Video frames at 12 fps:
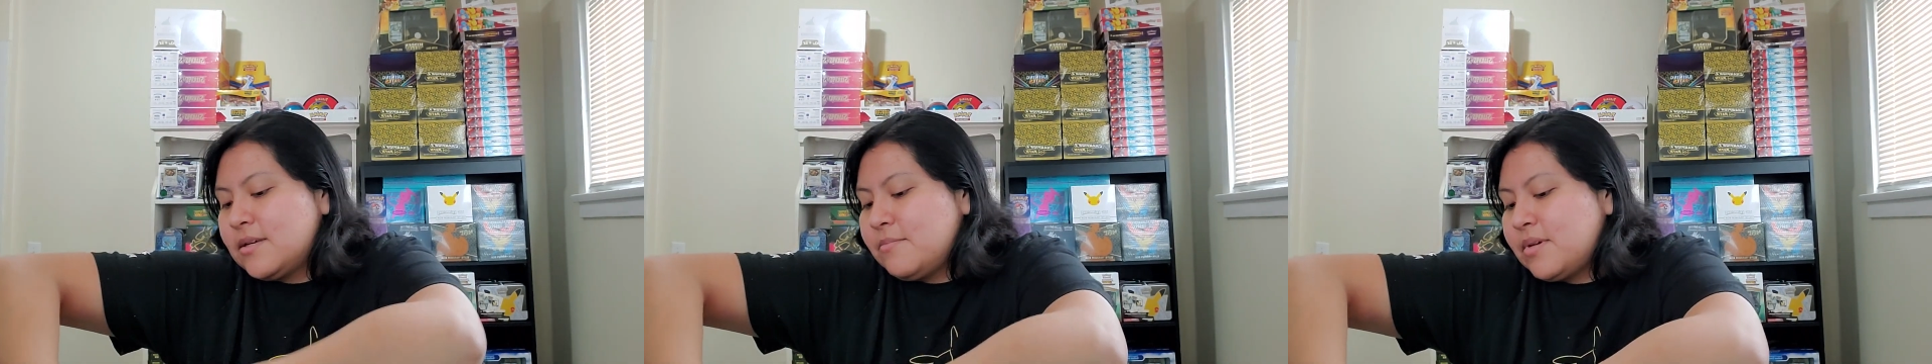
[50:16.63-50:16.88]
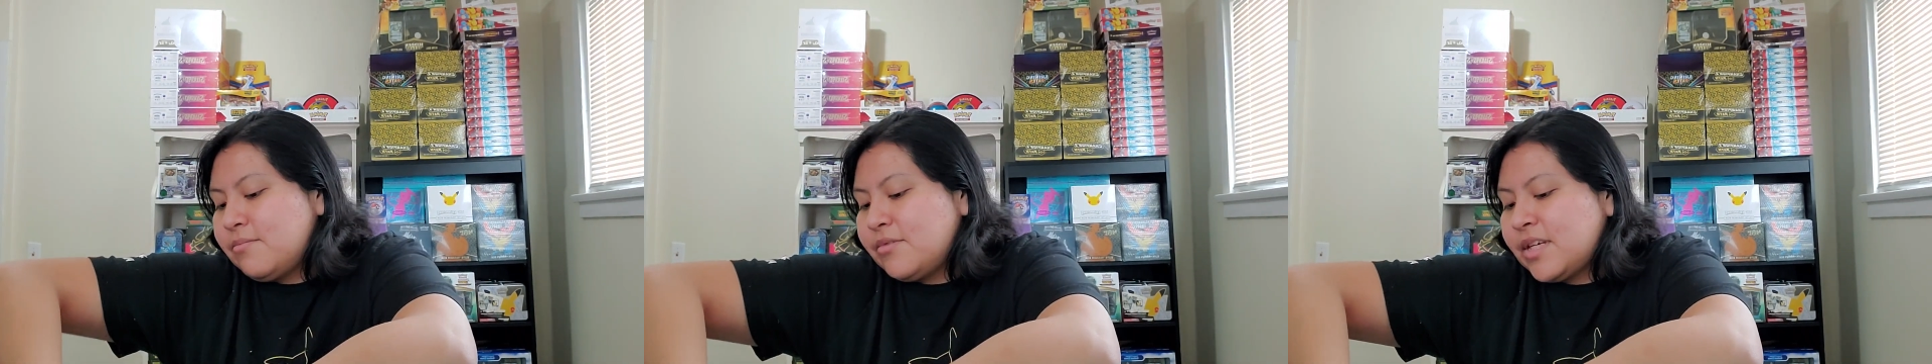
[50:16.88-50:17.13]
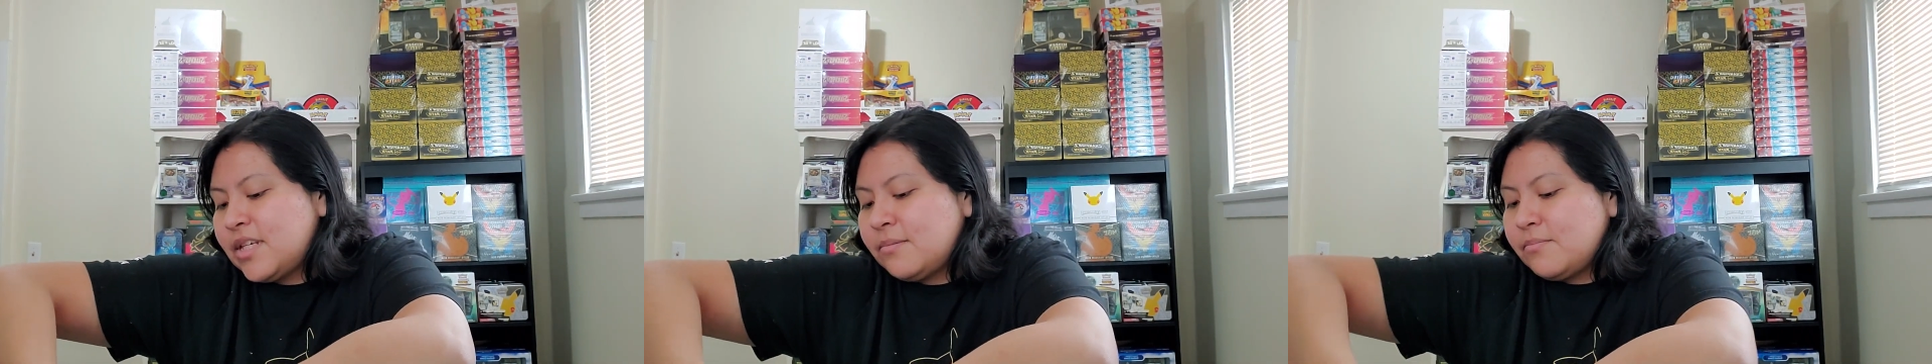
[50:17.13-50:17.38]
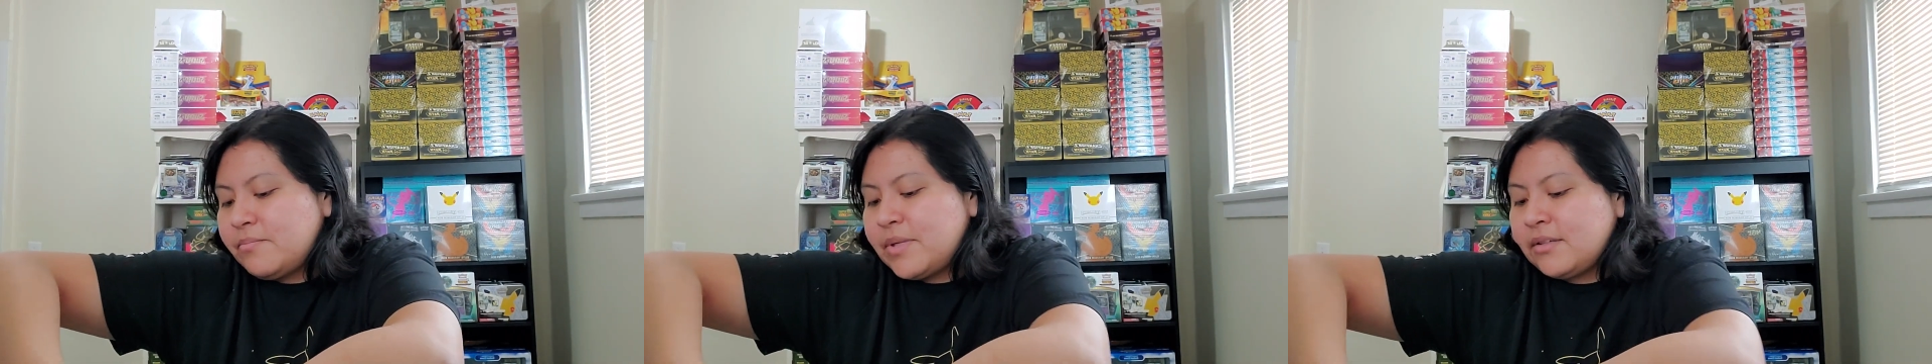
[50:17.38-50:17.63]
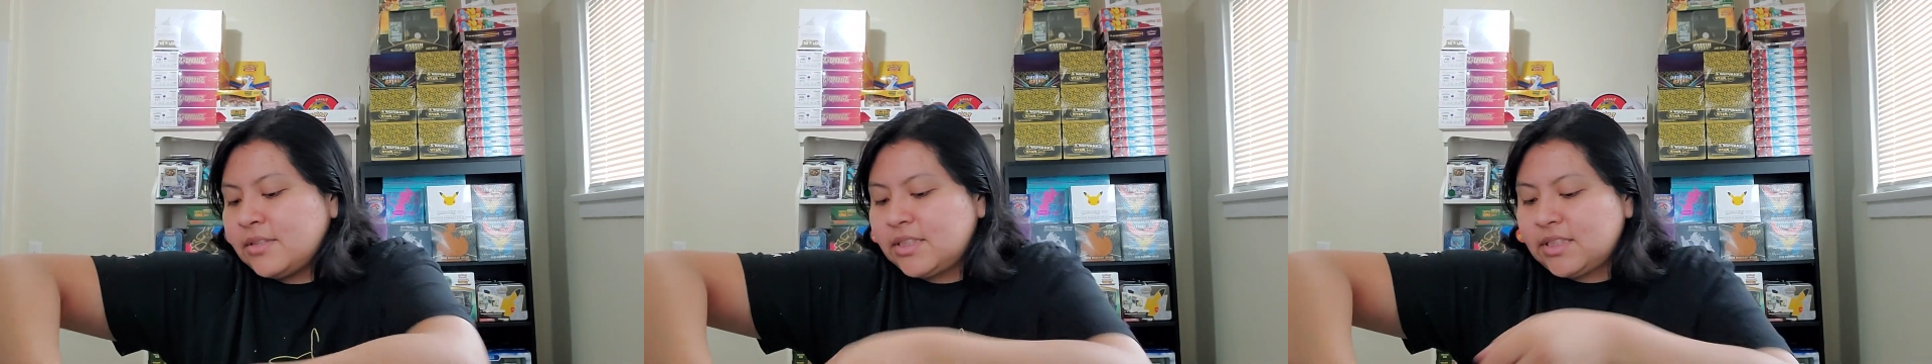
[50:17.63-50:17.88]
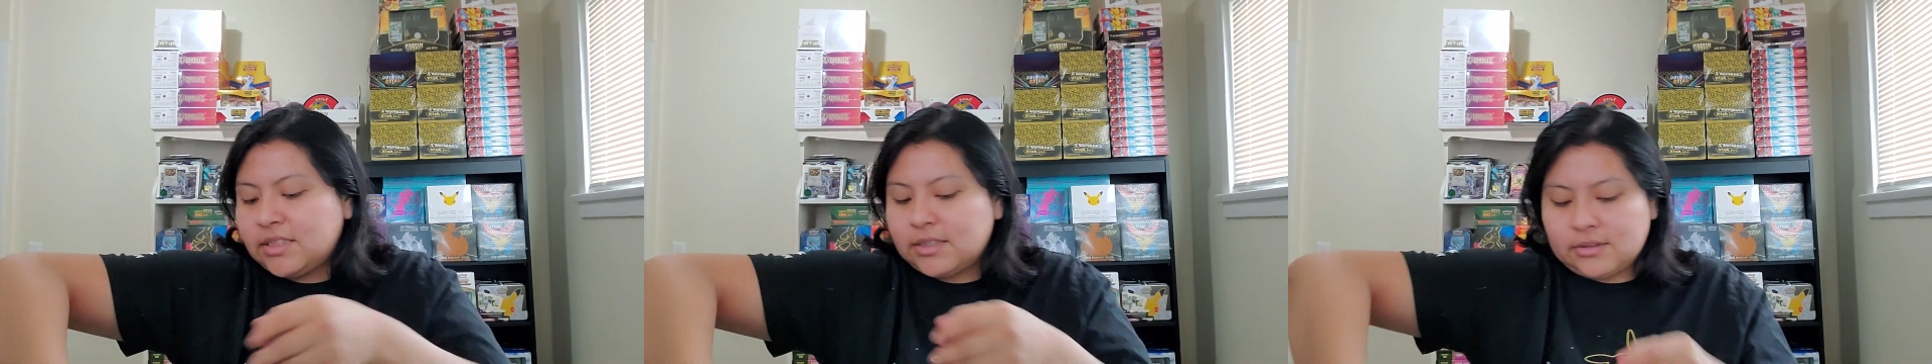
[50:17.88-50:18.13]
my brain
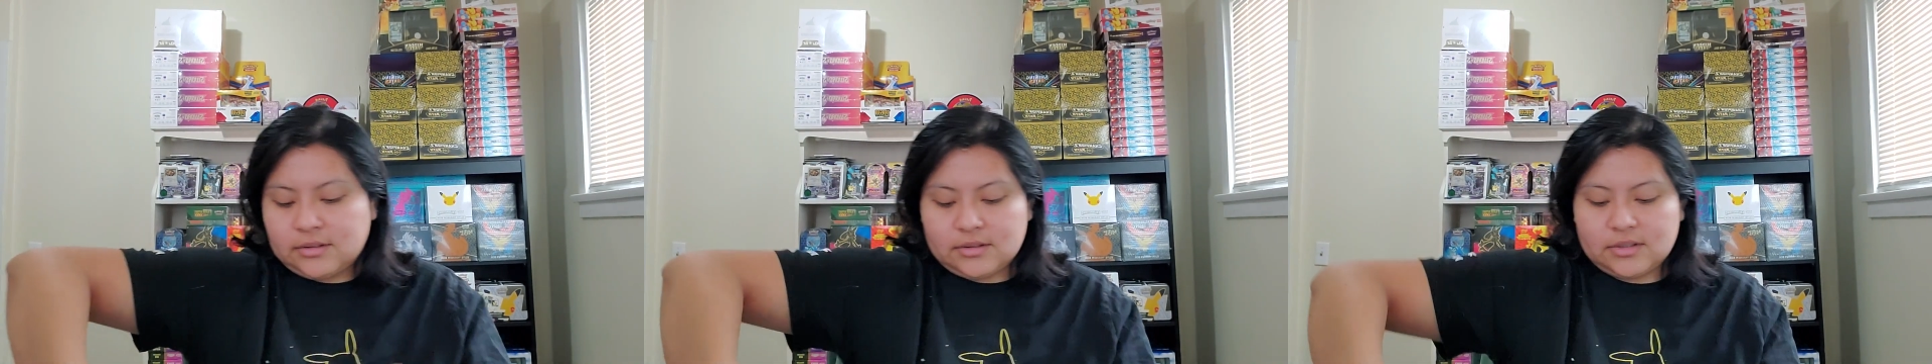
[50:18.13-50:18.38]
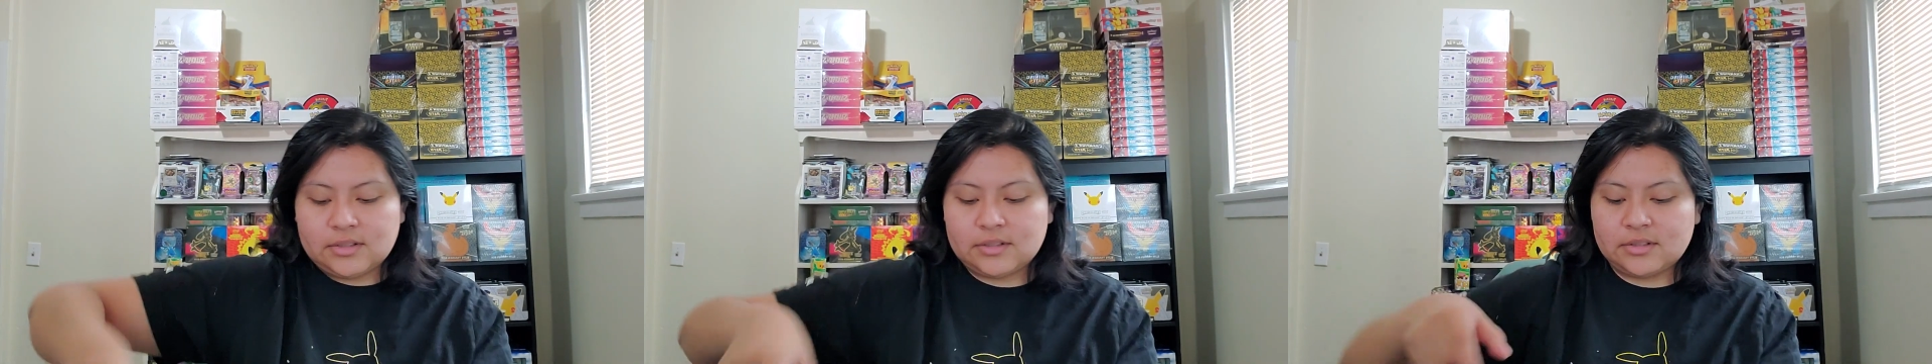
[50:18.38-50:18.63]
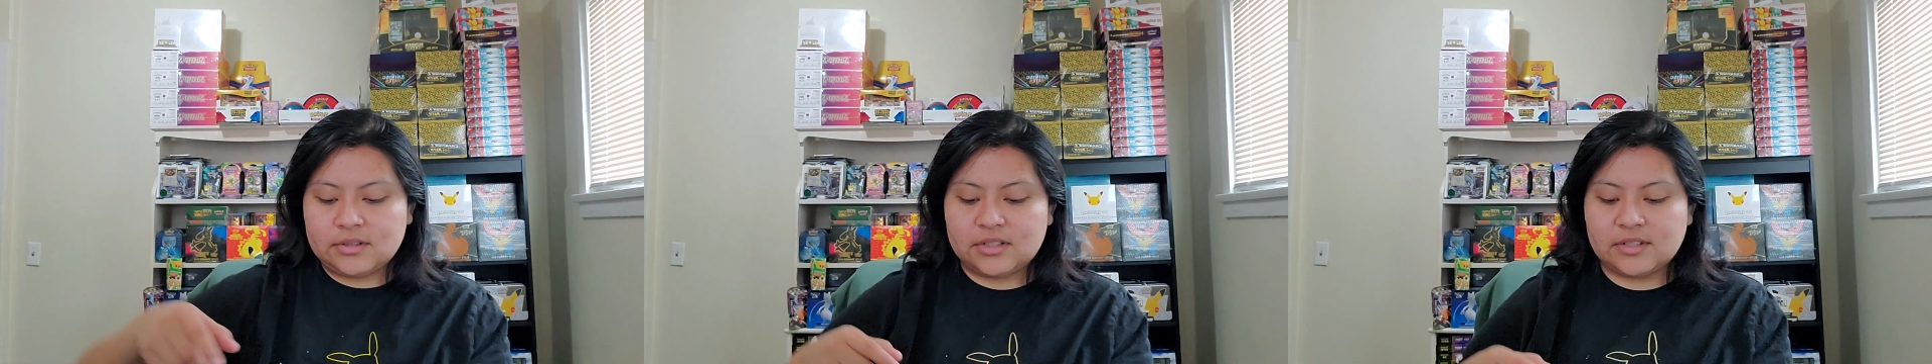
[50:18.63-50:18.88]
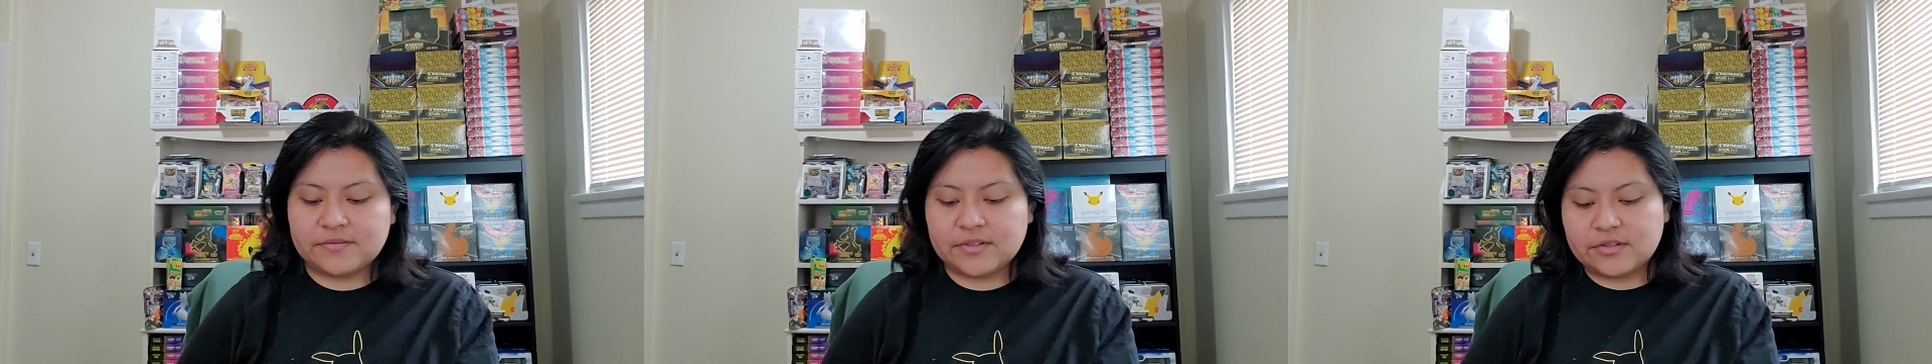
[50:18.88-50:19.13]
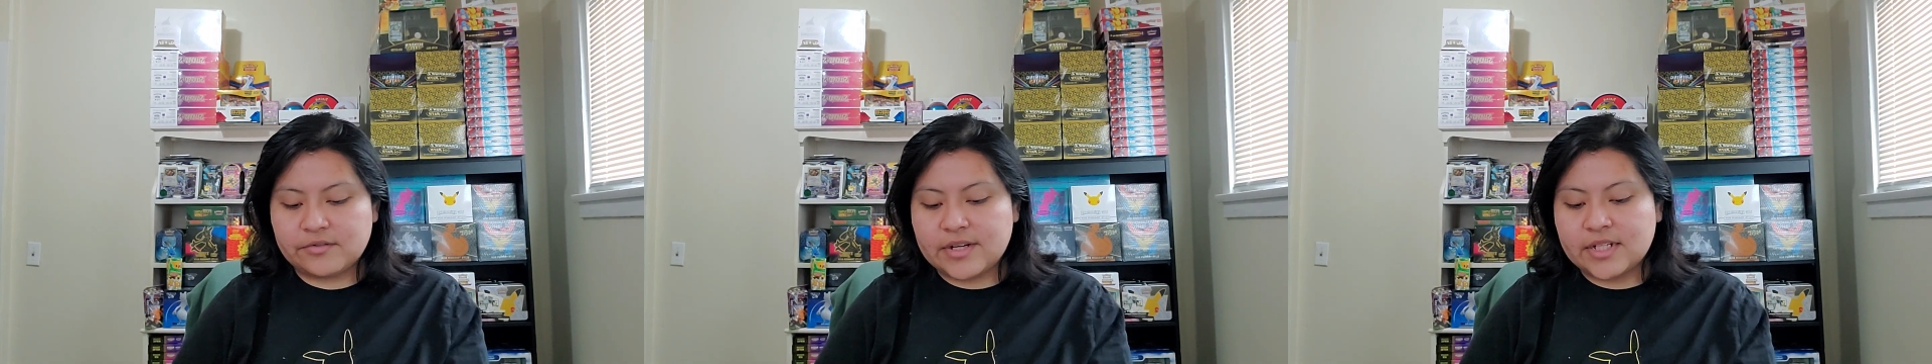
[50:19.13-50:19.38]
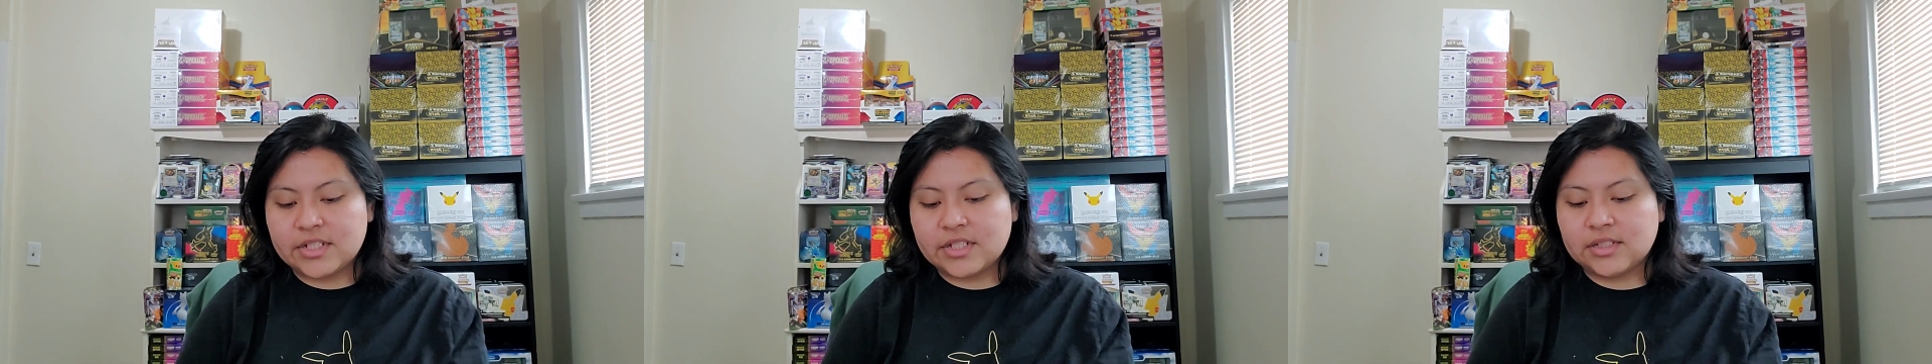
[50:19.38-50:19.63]
bouncing in different
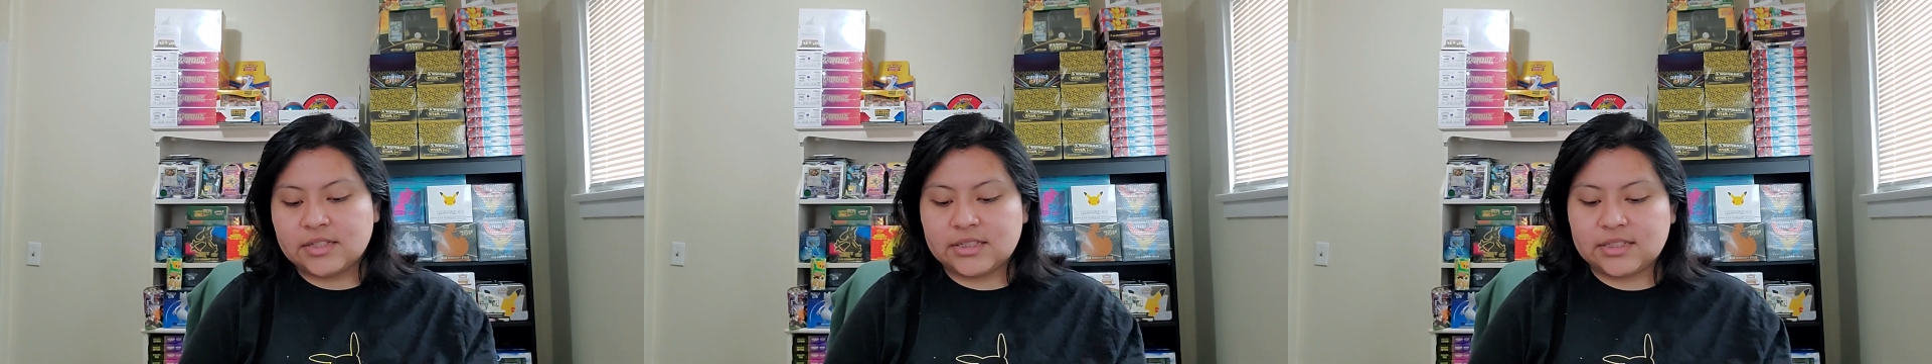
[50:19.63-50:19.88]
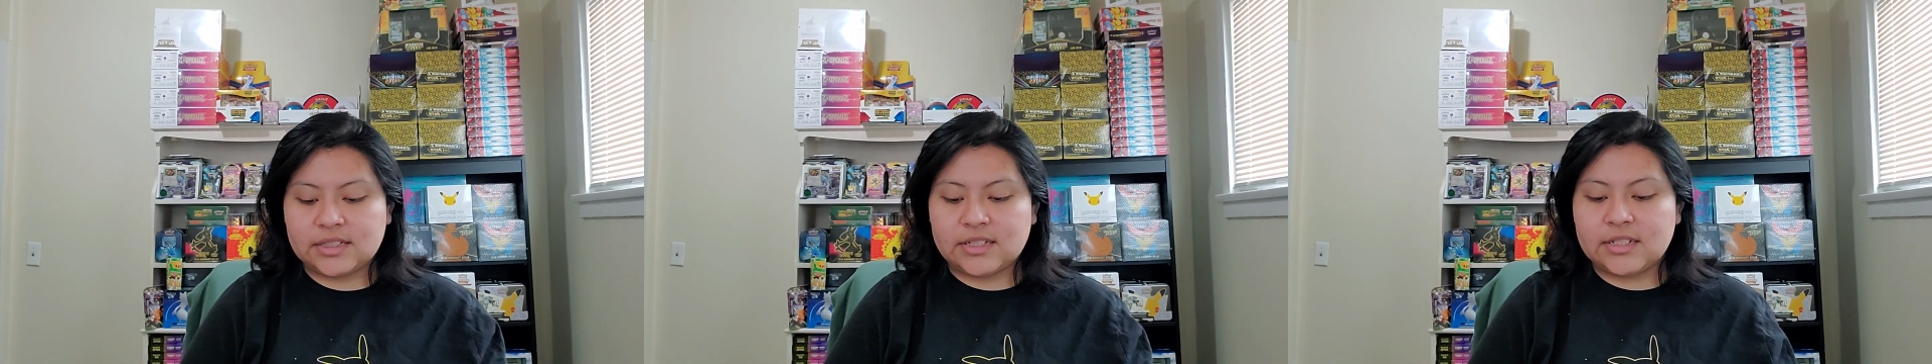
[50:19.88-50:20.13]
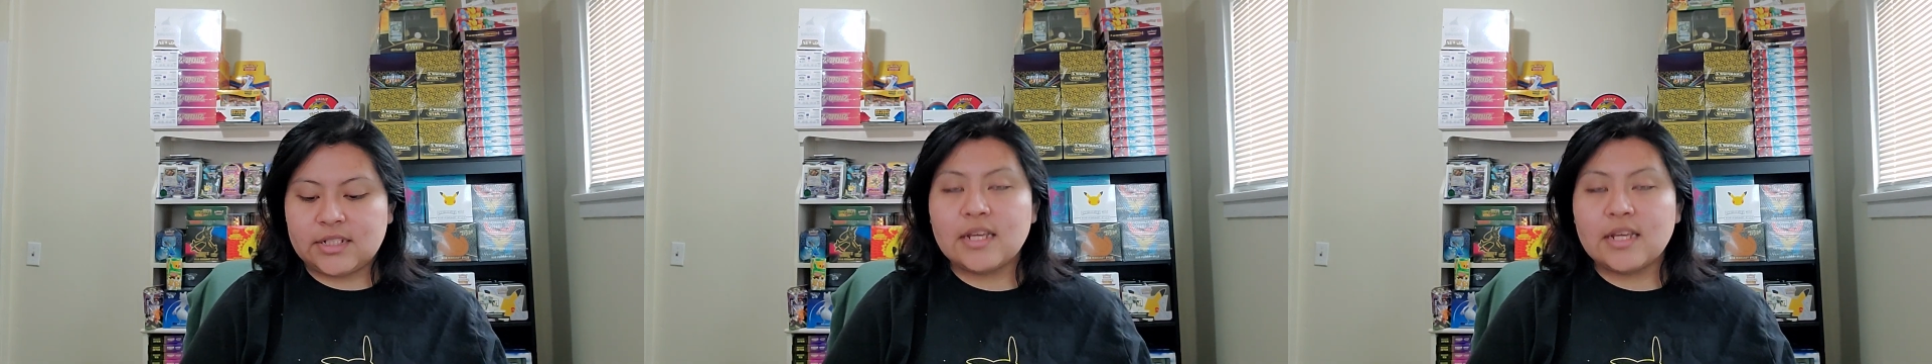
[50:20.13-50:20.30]
directions and